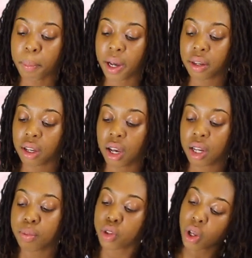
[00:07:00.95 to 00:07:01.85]
But I
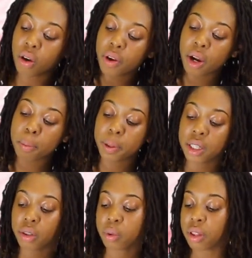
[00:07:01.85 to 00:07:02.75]
am so very
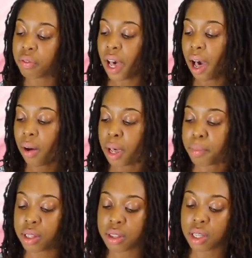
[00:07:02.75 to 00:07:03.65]
pleased with the vow I
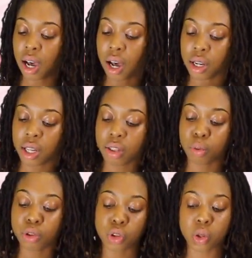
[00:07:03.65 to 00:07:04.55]
made to God and
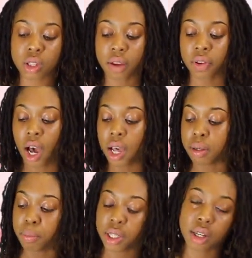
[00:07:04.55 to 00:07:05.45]
the results I've
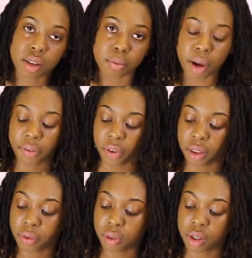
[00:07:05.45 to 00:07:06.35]
gotten because of my
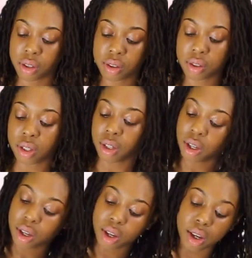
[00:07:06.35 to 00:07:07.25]
faithfulness.
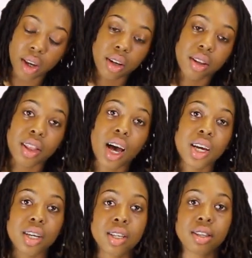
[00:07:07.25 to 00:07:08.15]
And
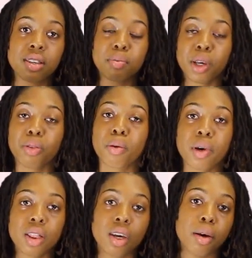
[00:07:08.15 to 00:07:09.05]
that is my
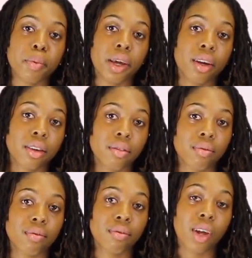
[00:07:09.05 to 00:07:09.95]
three-month update.
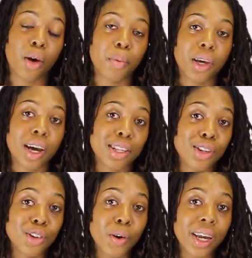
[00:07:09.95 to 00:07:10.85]
I hope you guys
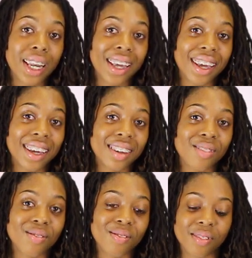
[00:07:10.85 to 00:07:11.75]
enjoyed it.
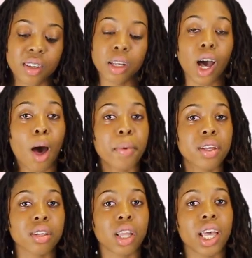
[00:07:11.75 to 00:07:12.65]

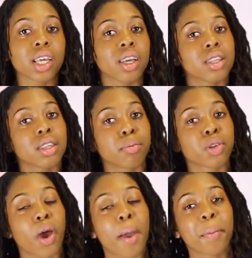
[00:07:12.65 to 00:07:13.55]
Comment, like, and
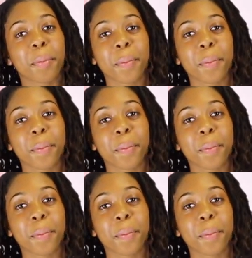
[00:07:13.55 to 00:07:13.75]
subscribe.